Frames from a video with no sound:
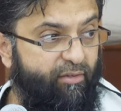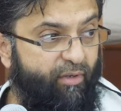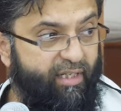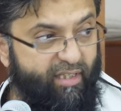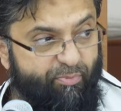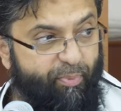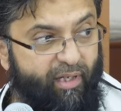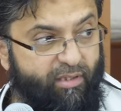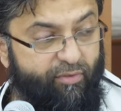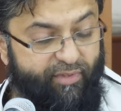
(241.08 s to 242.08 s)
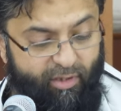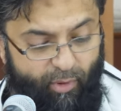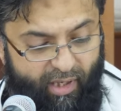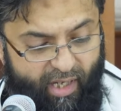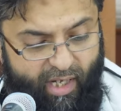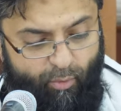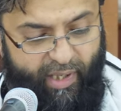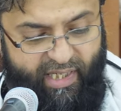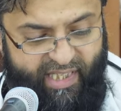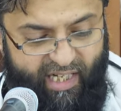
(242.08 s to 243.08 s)
right? This part of the dua,
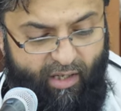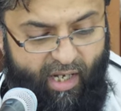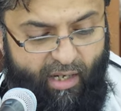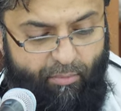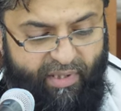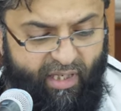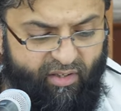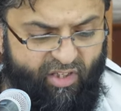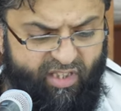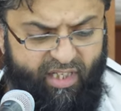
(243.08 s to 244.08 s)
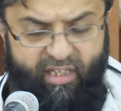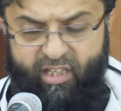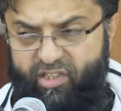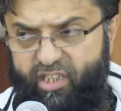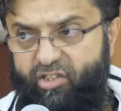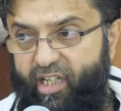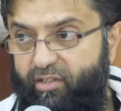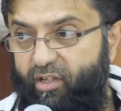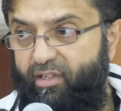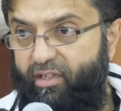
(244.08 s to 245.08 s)
where he said, min ar-rijsi an-najsi
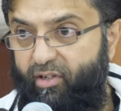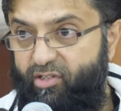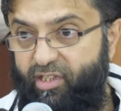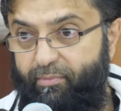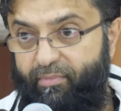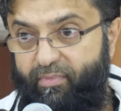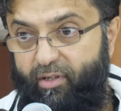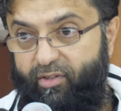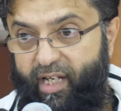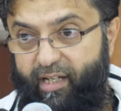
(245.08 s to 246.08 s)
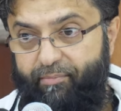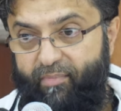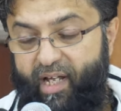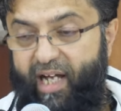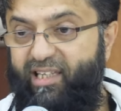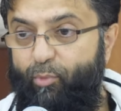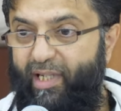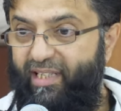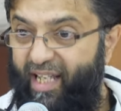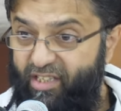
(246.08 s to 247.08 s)
ash-shaytan ar-rajim, okay? And the
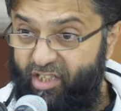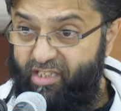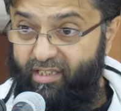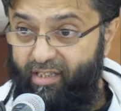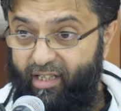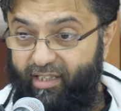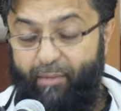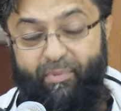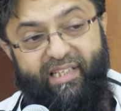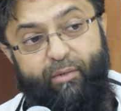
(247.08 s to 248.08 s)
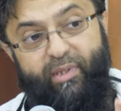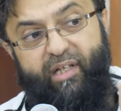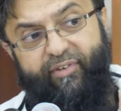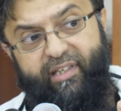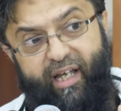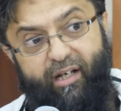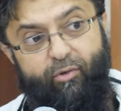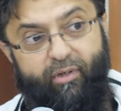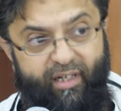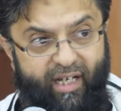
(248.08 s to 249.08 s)
word najis can be said with a fatha
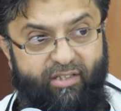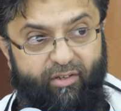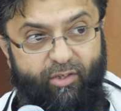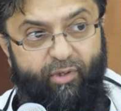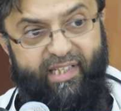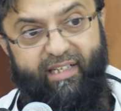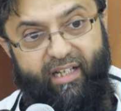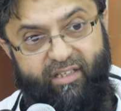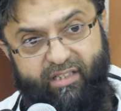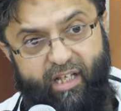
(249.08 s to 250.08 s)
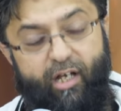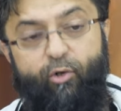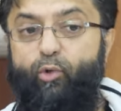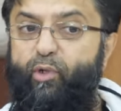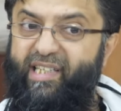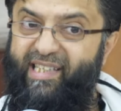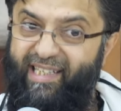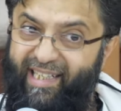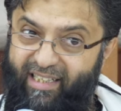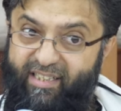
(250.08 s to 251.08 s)
or a kasra. You can say najas or you can say
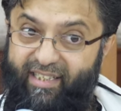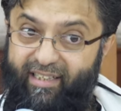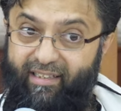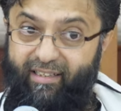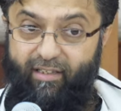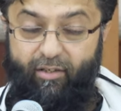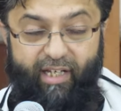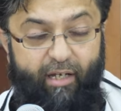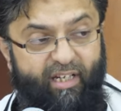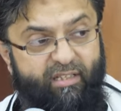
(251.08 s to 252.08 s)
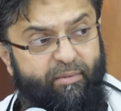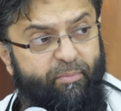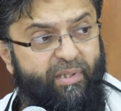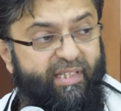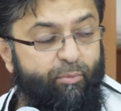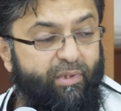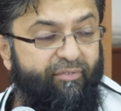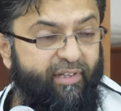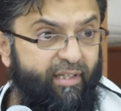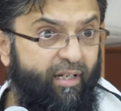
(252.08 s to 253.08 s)
nijs. Okay, it can be said with the
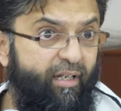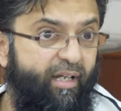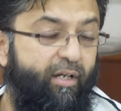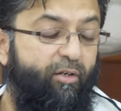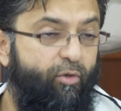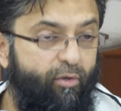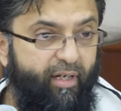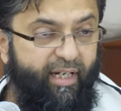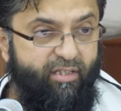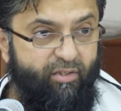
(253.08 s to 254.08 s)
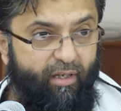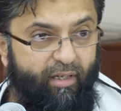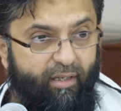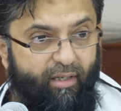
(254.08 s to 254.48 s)
fatha or a kasra.